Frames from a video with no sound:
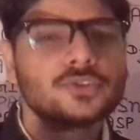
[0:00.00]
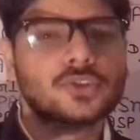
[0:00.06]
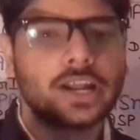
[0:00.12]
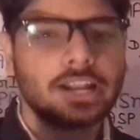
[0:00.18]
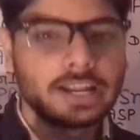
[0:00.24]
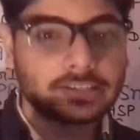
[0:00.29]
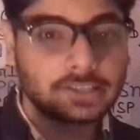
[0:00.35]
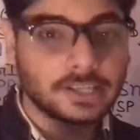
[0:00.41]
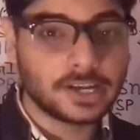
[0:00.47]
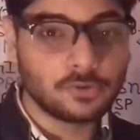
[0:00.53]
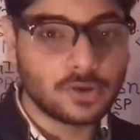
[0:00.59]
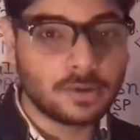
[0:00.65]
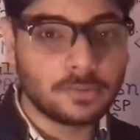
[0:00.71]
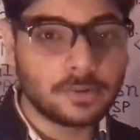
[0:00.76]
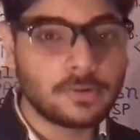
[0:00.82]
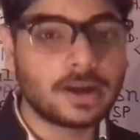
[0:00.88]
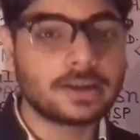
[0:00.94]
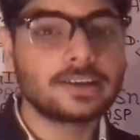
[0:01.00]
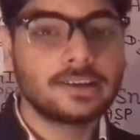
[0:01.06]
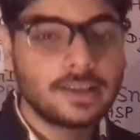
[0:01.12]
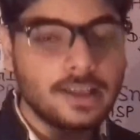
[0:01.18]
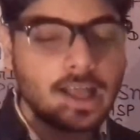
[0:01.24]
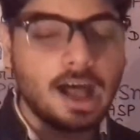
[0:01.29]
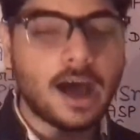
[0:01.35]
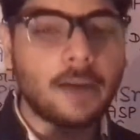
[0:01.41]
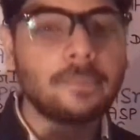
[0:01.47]
So NH3 will be
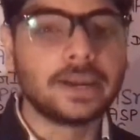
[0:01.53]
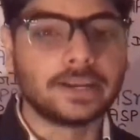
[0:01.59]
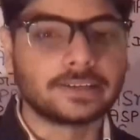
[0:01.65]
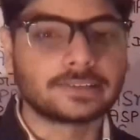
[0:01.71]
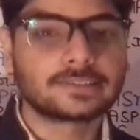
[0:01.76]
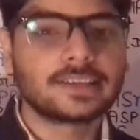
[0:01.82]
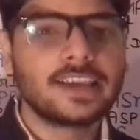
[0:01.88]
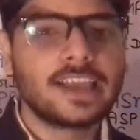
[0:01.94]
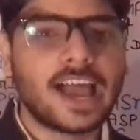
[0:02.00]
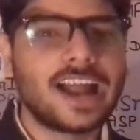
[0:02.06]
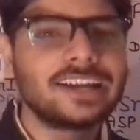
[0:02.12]
what? Amines.